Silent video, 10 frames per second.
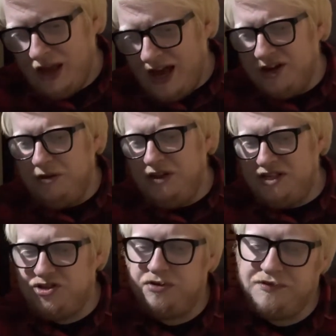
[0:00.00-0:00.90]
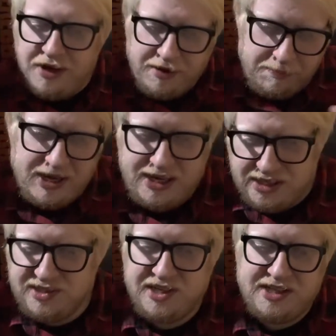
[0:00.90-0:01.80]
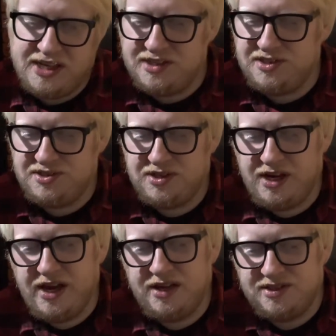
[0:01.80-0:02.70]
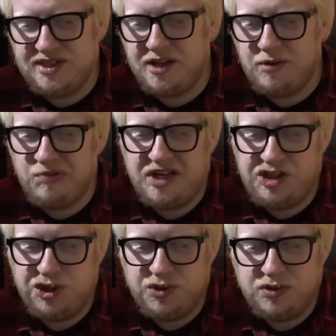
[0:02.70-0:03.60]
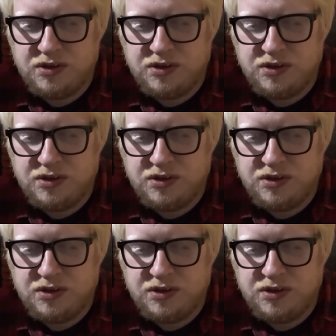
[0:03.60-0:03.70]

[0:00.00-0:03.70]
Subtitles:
know they did other beers in this celebration,